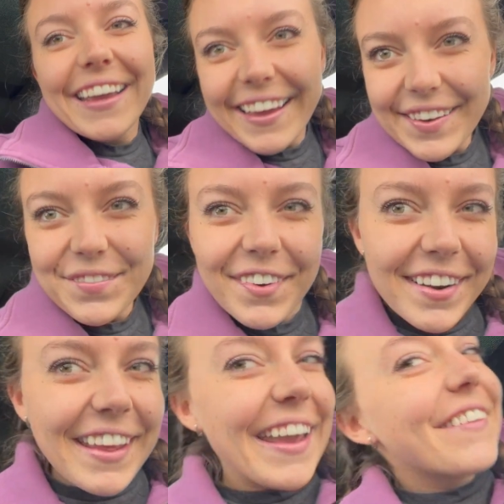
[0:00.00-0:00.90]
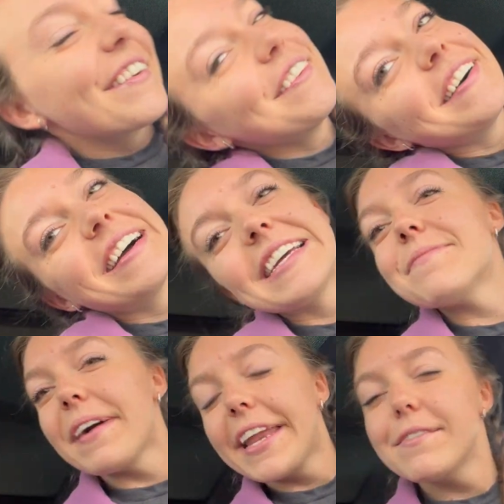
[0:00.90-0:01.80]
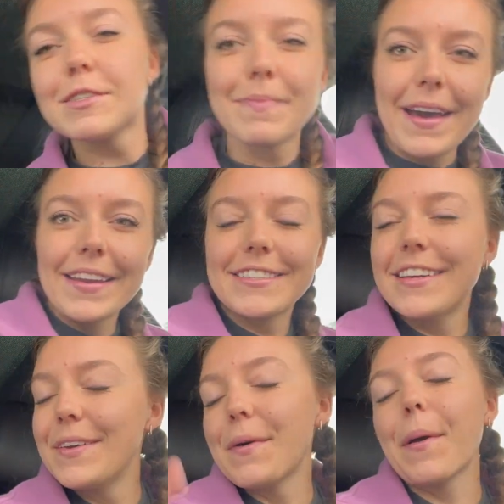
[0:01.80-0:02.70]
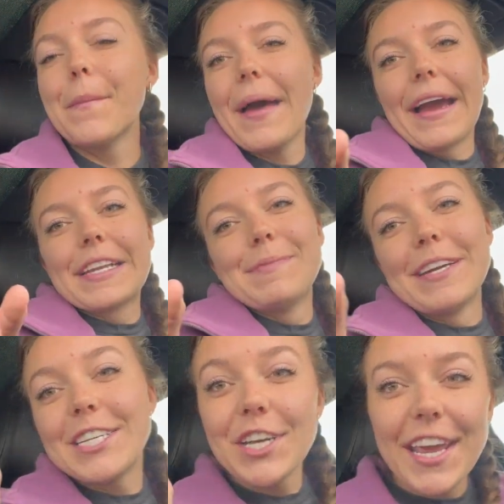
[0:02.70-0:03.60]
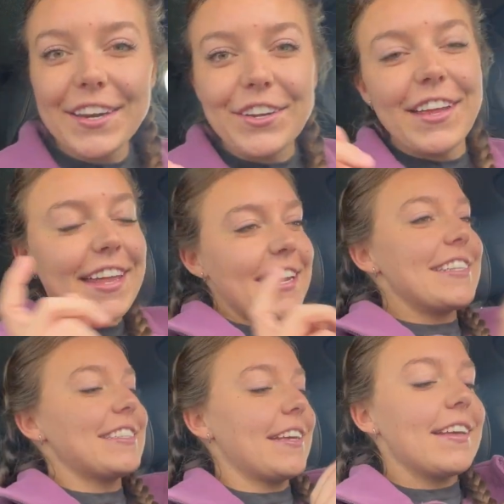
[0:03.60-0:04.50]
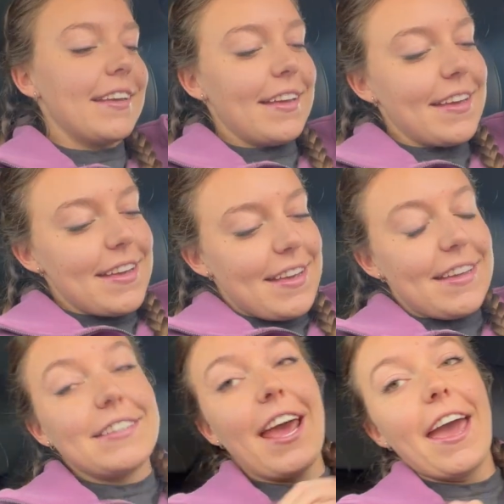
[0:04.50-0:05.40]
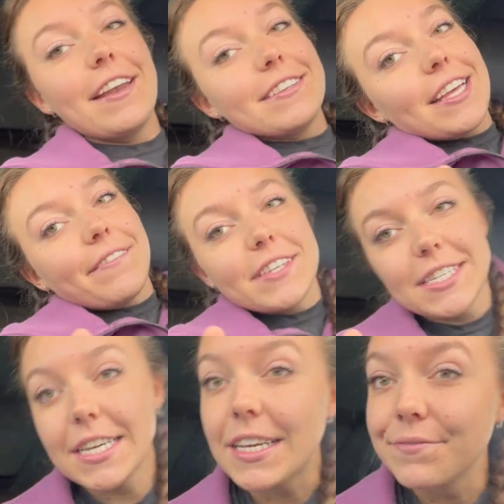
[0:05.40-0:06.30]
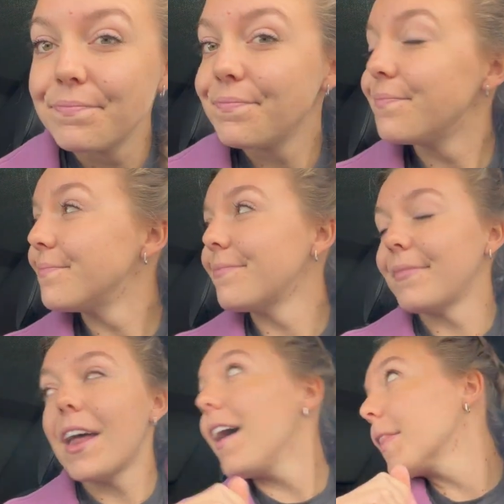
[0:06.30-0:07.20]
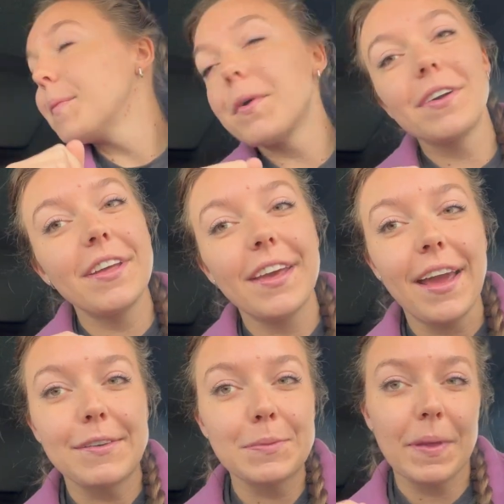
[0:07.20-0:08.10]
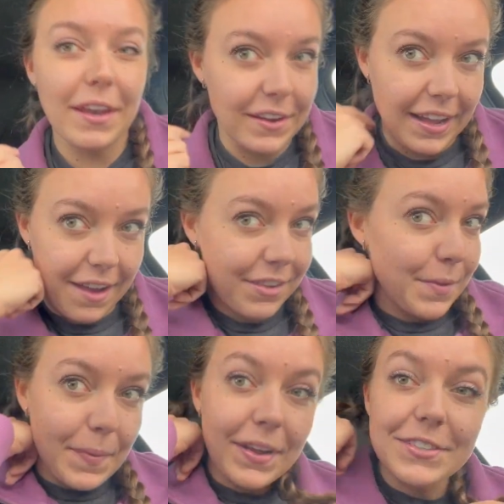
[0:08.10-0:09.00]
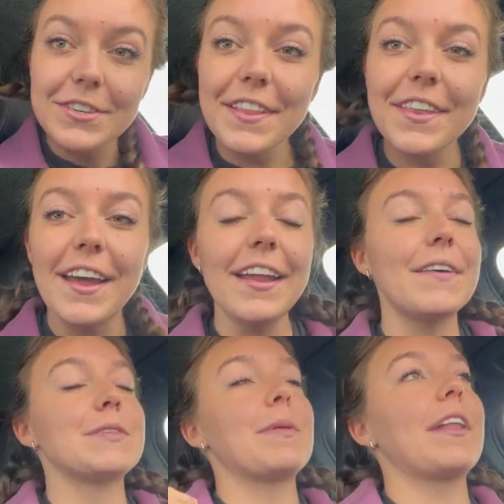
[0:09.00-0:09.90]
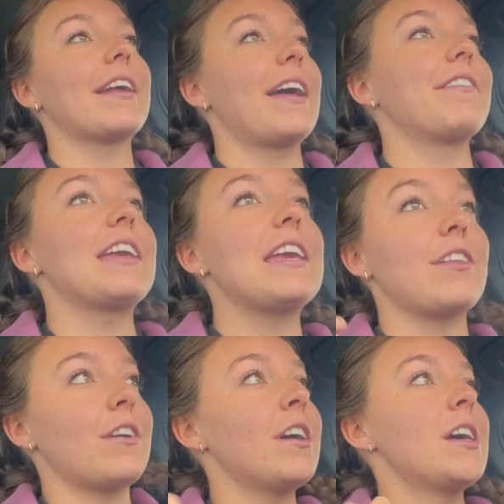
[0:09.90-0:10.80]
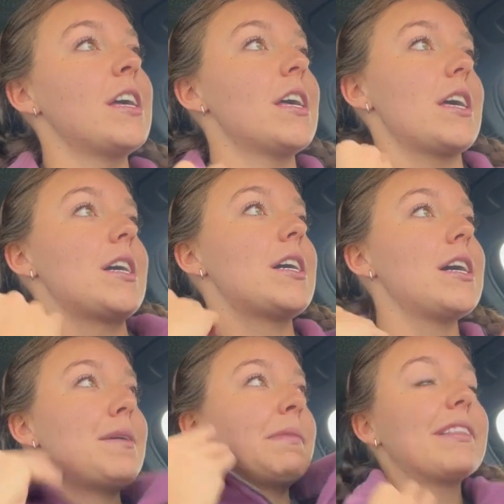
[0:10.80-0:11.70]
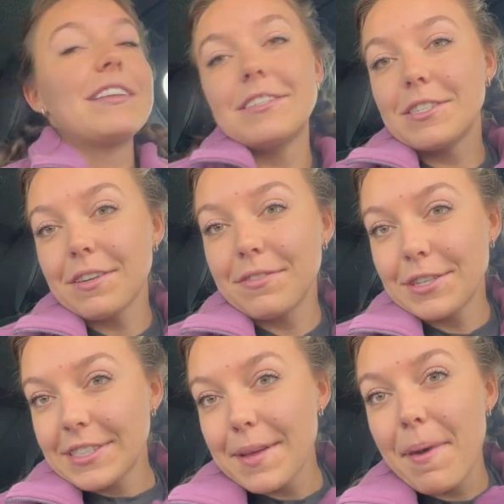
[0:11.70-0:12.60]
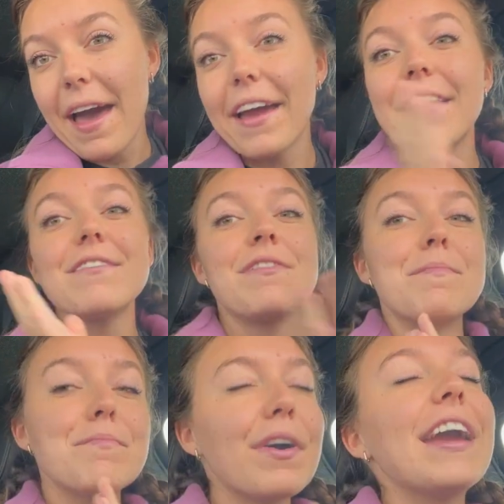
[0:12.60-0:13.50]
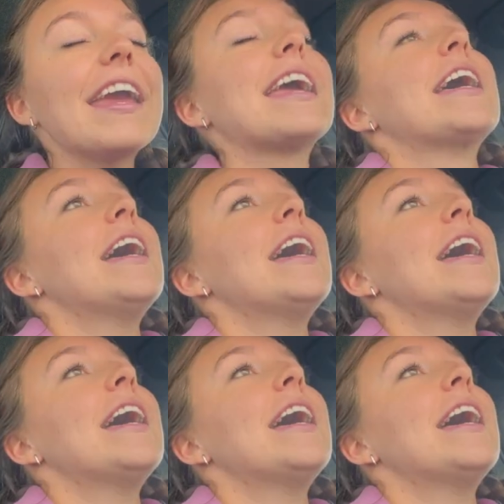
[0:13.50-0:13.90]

good morning, everyone. My name is Madison, and welcome back to my channel. It is 10:17, not the morning I was planning on having, but also not the night I was planning on having either. This is our first day back from break.